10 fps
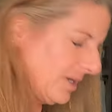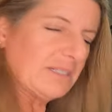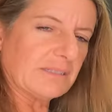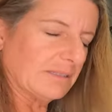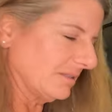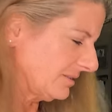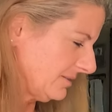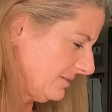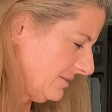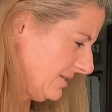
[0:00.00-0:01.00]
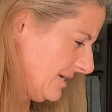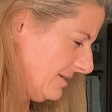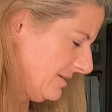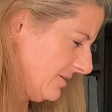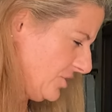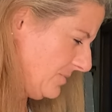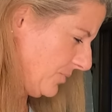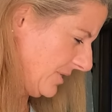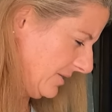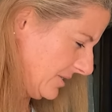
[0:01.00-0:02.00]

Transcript: wasn't that cheap when I